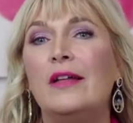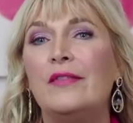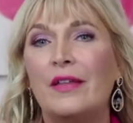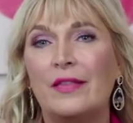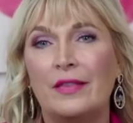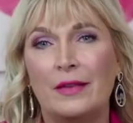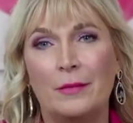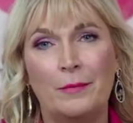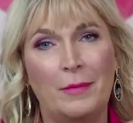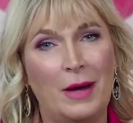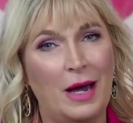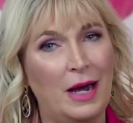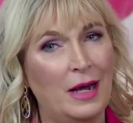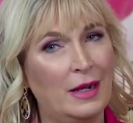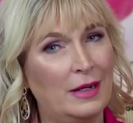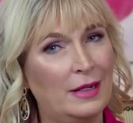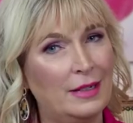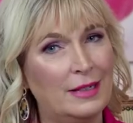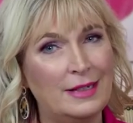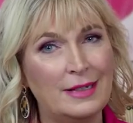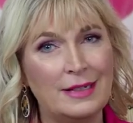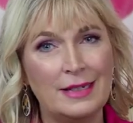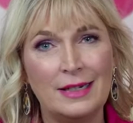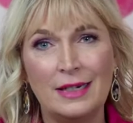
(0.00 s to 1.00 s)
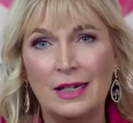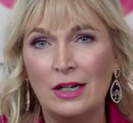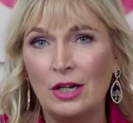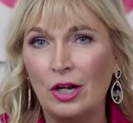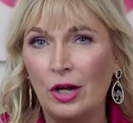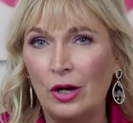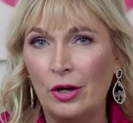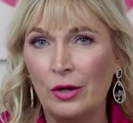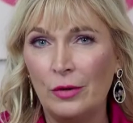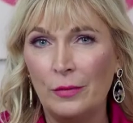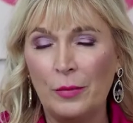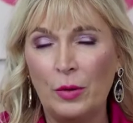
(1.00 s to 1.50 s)
that the market is in a
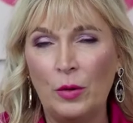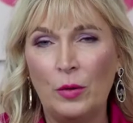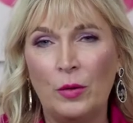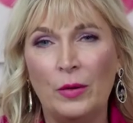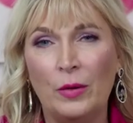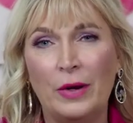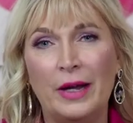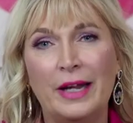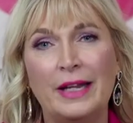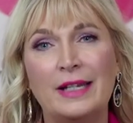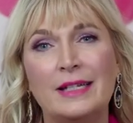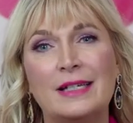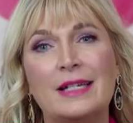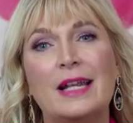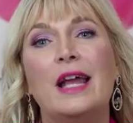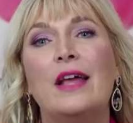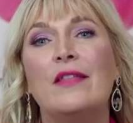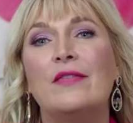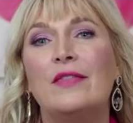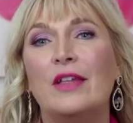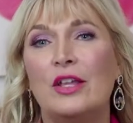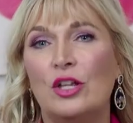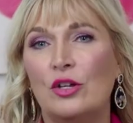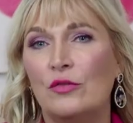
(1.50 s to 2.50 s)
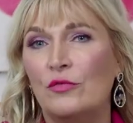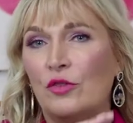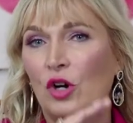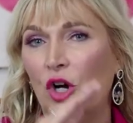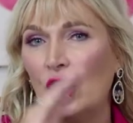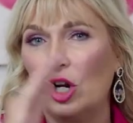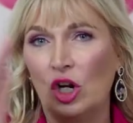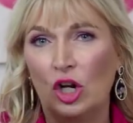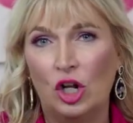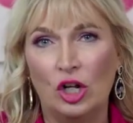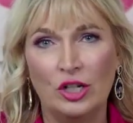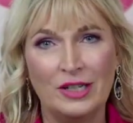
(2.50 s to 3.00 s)
low point, that you've
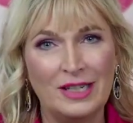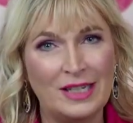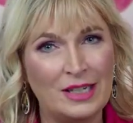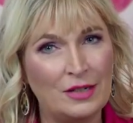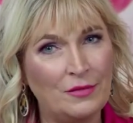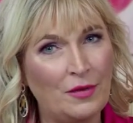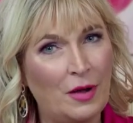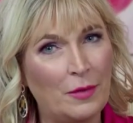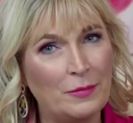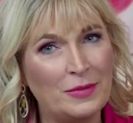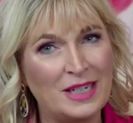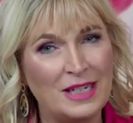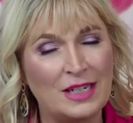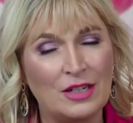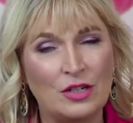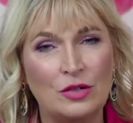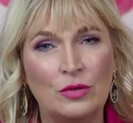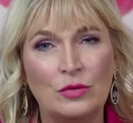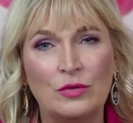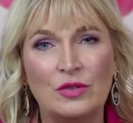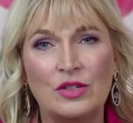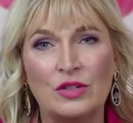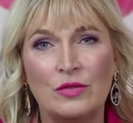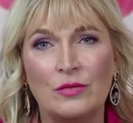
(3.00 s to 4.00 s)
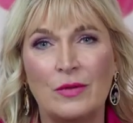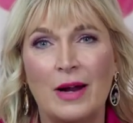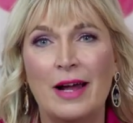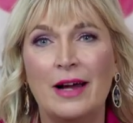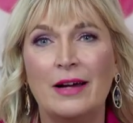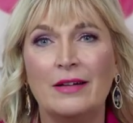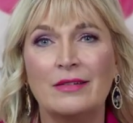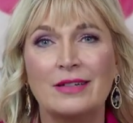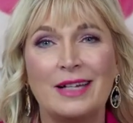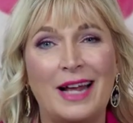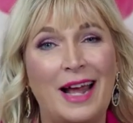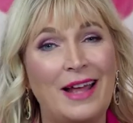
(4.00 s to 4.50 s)
got lots of obstacles
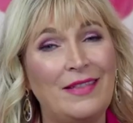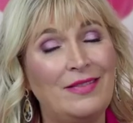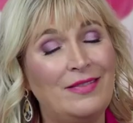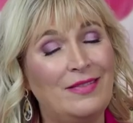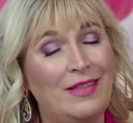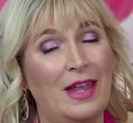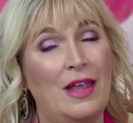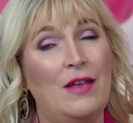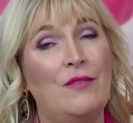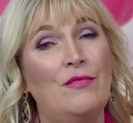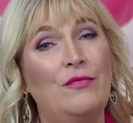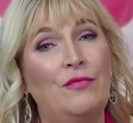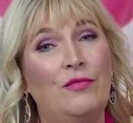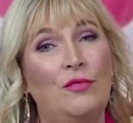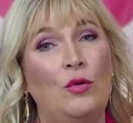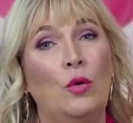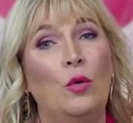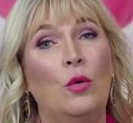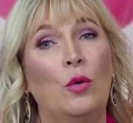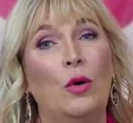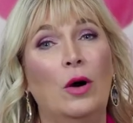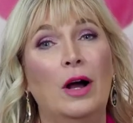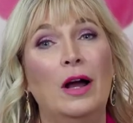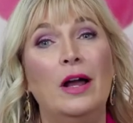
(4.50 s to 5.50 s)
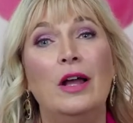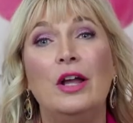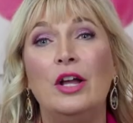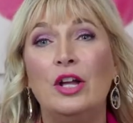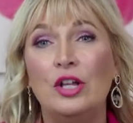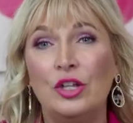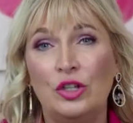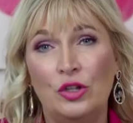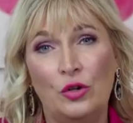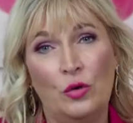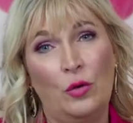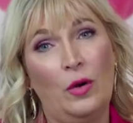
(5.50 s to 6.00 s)
around, and therefore
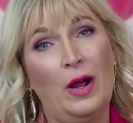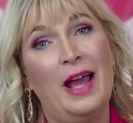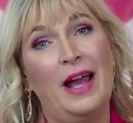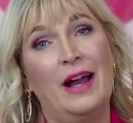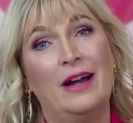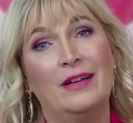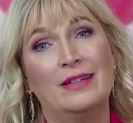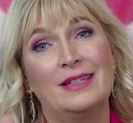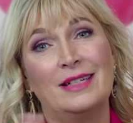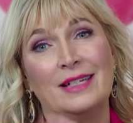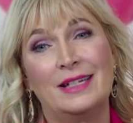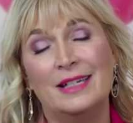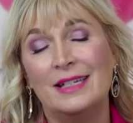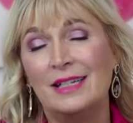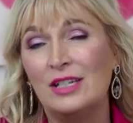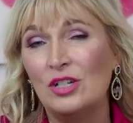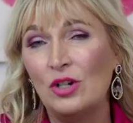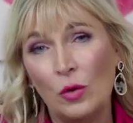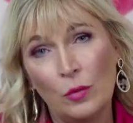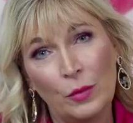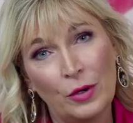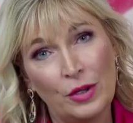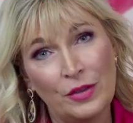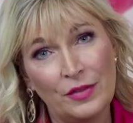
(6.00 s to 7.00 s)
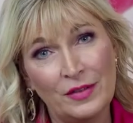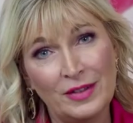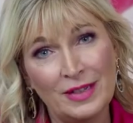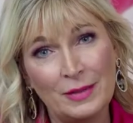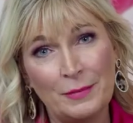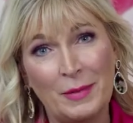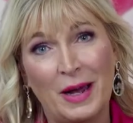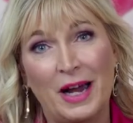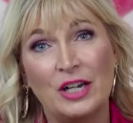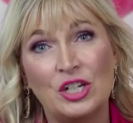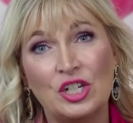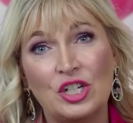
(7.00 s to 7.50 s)
your house is not worth as
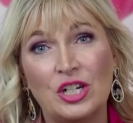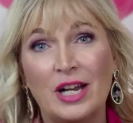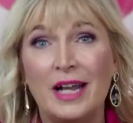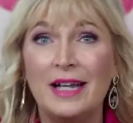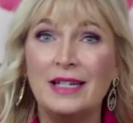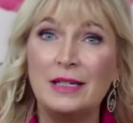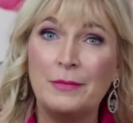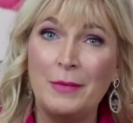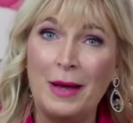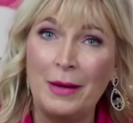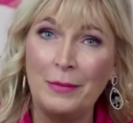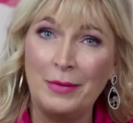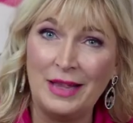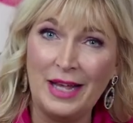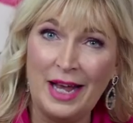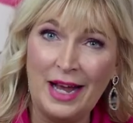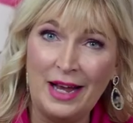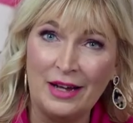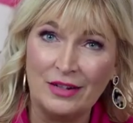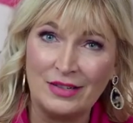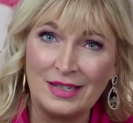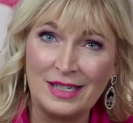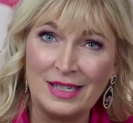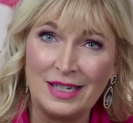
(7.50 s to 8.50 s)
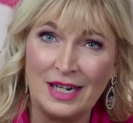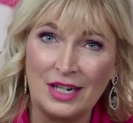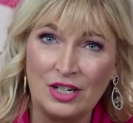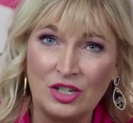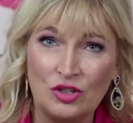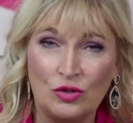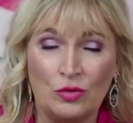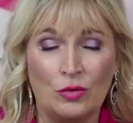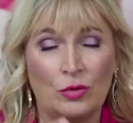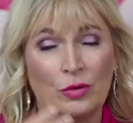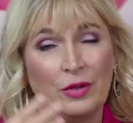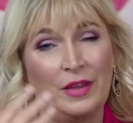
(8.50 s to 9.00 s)
much as maybe the house
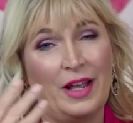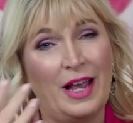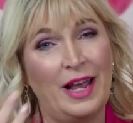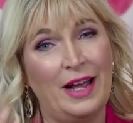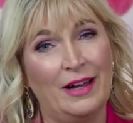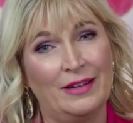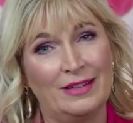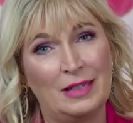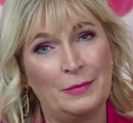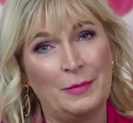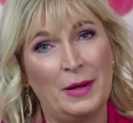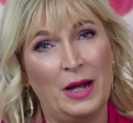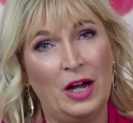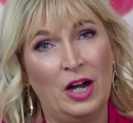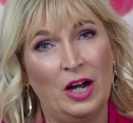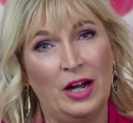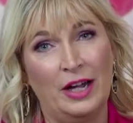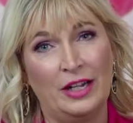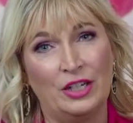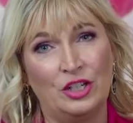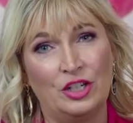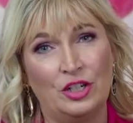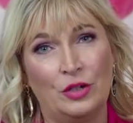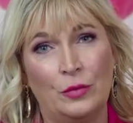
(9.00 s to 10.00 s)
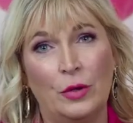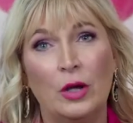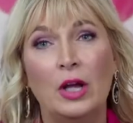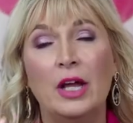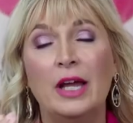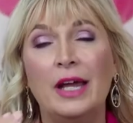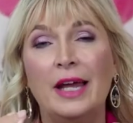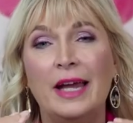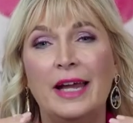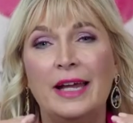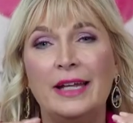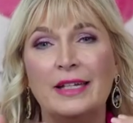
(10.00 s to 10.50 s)
next door or the house behind you.
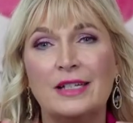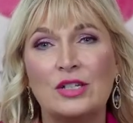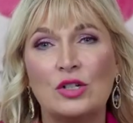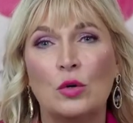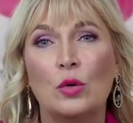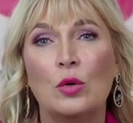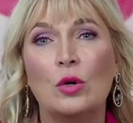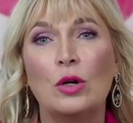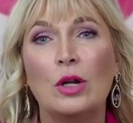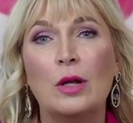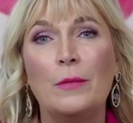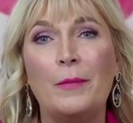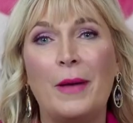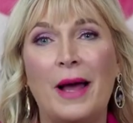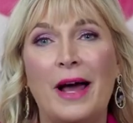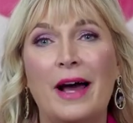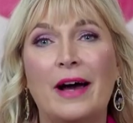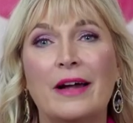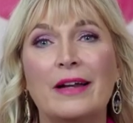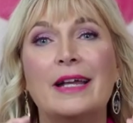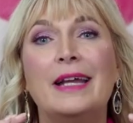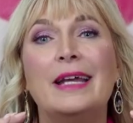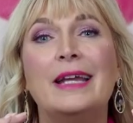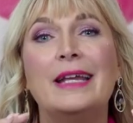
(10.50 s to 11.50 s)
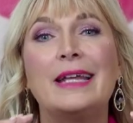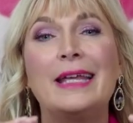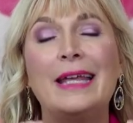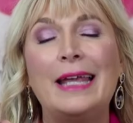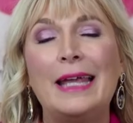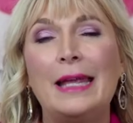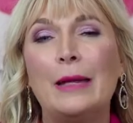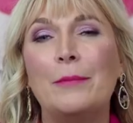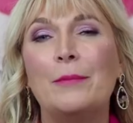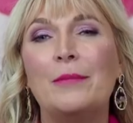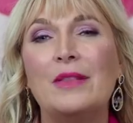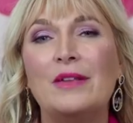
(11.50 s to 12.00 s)
It's all about
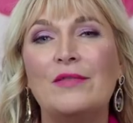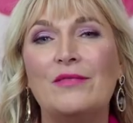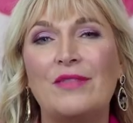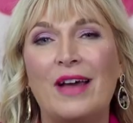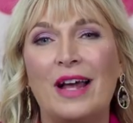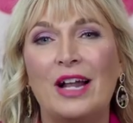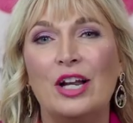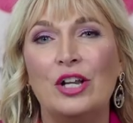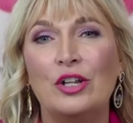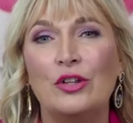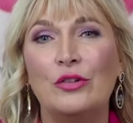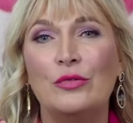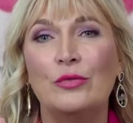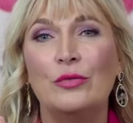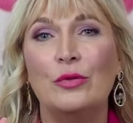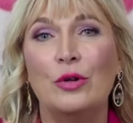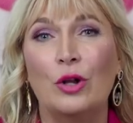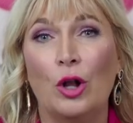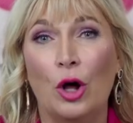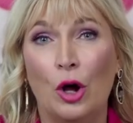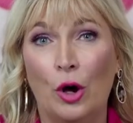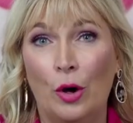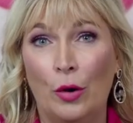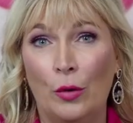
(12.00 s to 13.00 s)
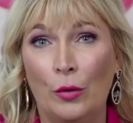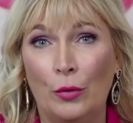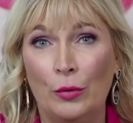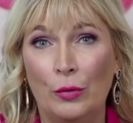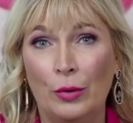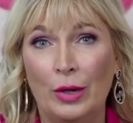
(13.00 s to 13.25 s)
keep the value low.